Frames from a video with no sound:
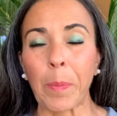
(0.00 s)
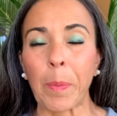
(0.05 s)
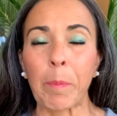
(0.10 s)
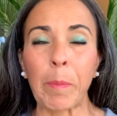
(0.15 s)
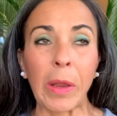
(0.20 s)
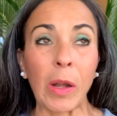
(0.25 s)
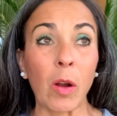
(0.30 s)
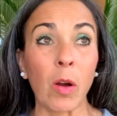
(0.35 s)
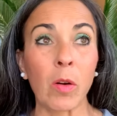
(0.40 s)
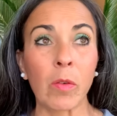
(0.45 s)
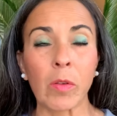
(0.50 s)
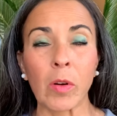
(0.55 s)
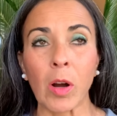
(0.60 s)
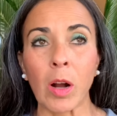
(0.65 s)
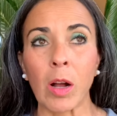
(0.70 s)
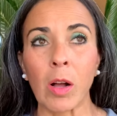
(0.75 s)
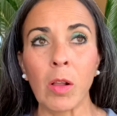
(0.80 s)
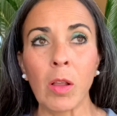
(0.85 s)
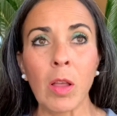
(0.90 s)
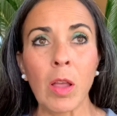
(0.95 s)
But
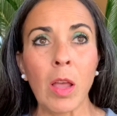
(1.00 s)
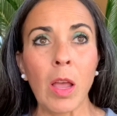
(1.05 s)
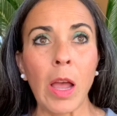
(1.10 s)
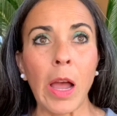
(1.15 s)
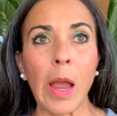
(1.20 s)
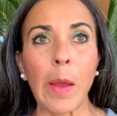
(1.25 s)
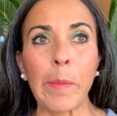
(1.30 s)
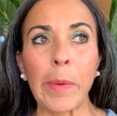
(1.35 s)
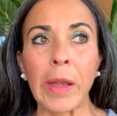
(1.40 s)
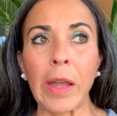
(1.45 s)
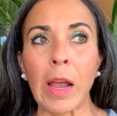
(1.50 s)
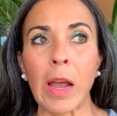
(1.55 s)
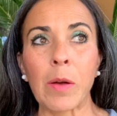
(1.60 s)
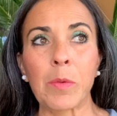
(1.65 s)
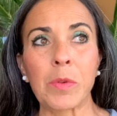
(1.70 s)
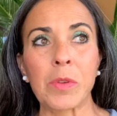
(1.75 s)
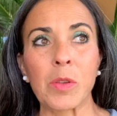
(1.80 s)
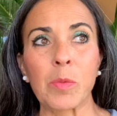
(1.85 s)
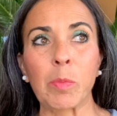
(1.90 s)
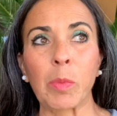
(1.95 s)
overall, I
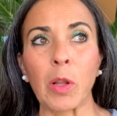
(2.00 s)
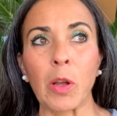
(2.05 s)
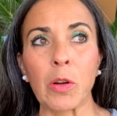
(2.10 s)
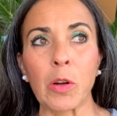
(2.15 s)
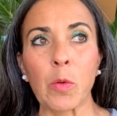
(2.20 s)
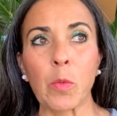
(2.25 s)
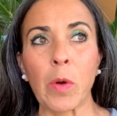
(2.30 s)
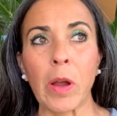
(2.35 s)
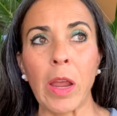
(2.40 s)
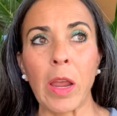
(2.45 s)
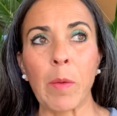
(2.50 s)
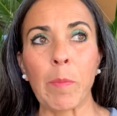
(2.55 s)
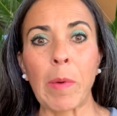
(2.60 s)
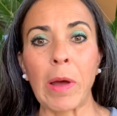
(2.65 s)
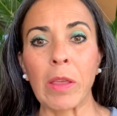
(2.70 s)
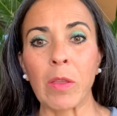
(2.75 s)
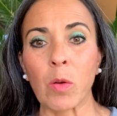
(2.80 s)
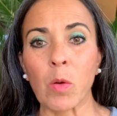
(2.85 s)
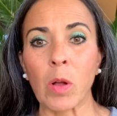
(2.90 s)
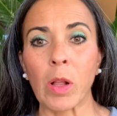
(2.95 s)
was blown away
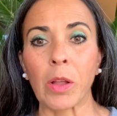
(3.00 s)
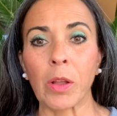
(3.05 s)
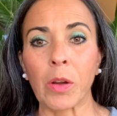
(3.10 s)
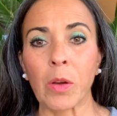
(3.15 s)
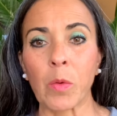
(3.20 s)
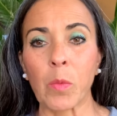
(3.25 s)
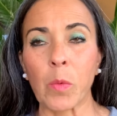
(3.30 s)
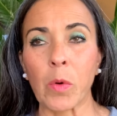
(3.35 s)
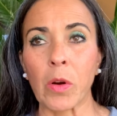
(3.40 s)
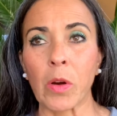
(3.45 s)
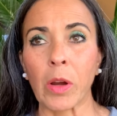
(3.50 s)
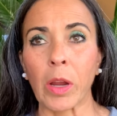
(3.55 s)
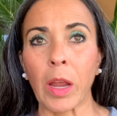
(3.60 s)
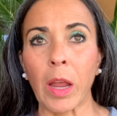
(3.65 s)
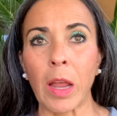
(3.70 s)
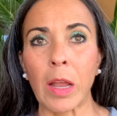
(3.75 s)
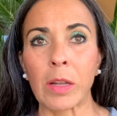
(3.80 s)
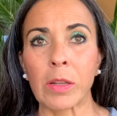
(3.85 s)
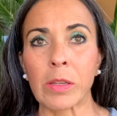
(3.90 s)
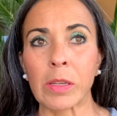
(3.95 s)
by the quality of work,
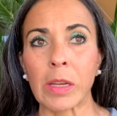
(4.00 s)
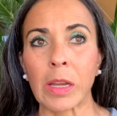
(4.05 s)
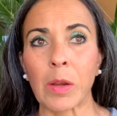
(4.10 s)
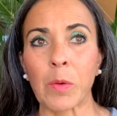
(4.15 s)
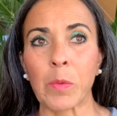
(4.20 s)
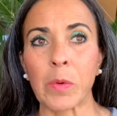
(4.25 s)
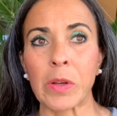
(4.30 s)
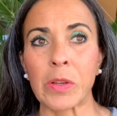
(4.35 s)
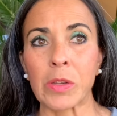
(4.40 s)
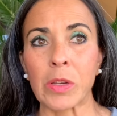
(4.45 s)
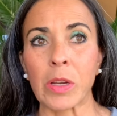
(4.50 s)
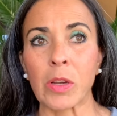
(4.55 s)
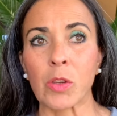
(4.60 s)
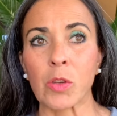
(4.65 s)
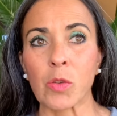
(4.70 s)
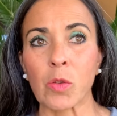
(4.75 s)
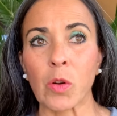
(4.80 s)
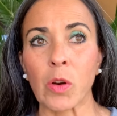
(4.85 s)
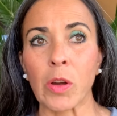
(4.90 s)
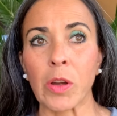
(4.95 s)
and it was
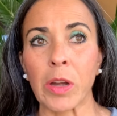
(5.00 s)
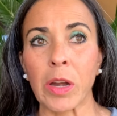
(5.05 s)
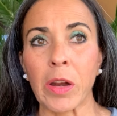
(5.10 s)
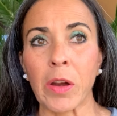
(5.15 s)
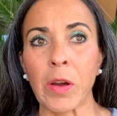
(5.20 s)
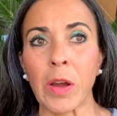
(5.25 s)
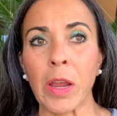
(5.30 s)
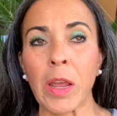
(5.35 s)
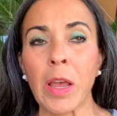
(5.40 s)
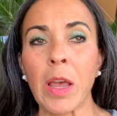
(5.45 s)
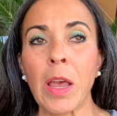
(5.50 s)
extraordinary.